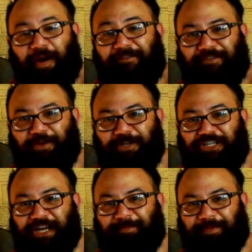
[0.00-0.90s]

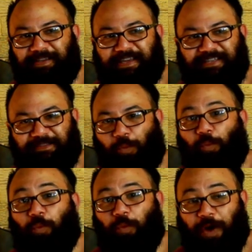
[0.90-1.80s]
viewership is
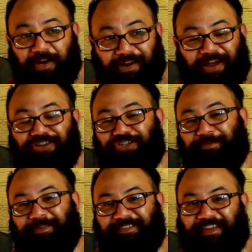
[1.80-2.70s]

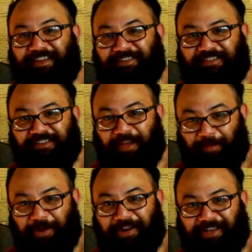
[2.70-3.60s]
100%
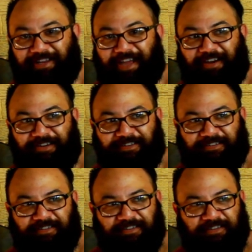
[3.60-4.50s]
American now.
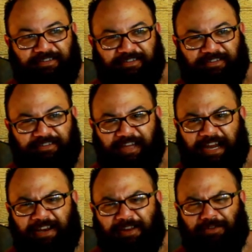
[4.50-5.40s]

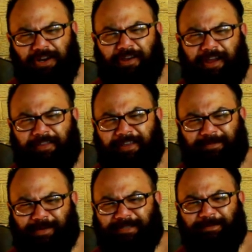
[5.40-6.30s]
I don't even know how
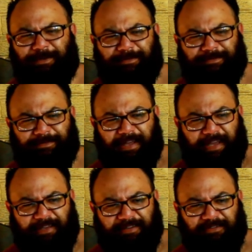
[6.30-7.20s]
that's possible.
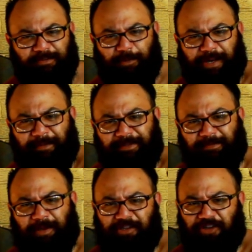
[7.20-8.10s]
Like, what happened
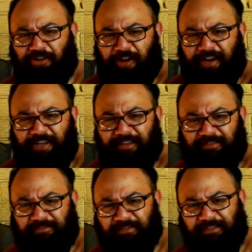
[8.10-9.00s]
to my Ukrainian